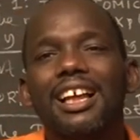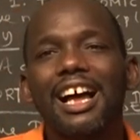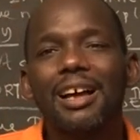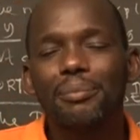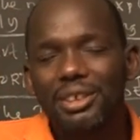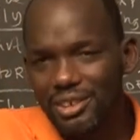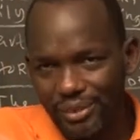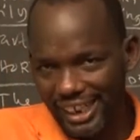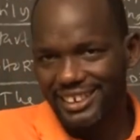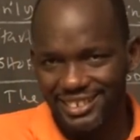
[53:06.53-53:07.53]
uh, be
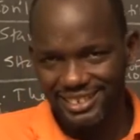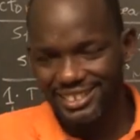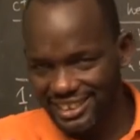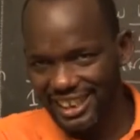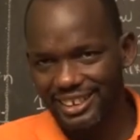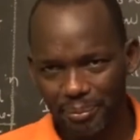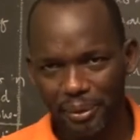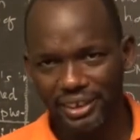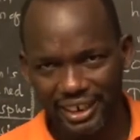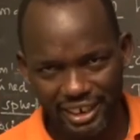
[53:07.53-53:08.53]
civilized. That's the
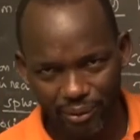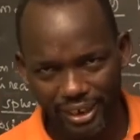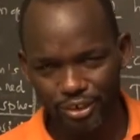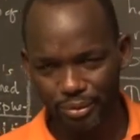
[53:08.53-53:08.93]
point that I want to